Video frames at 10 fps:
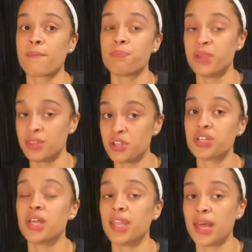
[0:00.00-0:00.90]
Been
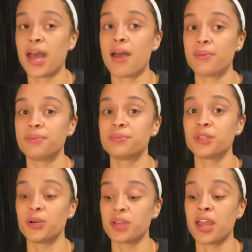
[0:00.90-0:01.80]
there, done that.
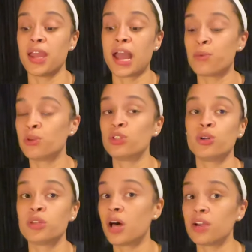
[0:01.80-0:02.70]
Okay? I will
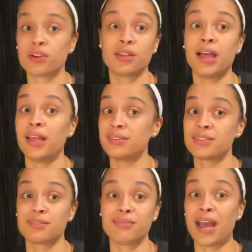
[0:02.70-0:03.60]
no longer let
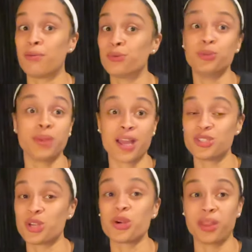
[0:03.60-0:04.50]
that room get
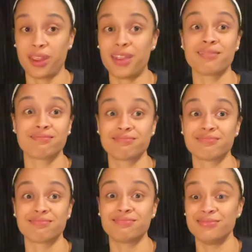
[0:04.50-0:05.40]
dirty.
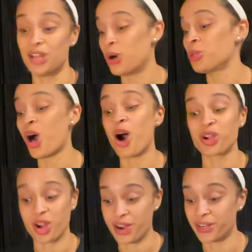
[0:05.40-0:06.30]
No
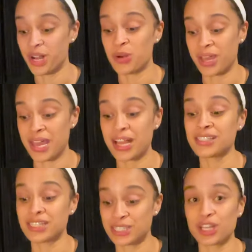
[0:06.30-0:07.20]
longer. Okay?
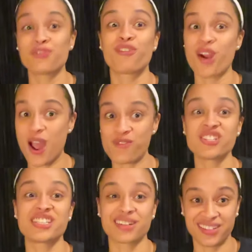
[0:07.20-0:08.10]
Because it took forever
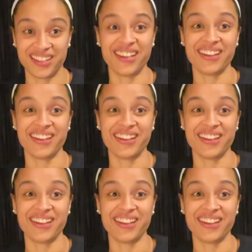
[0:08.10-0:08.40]
to clean.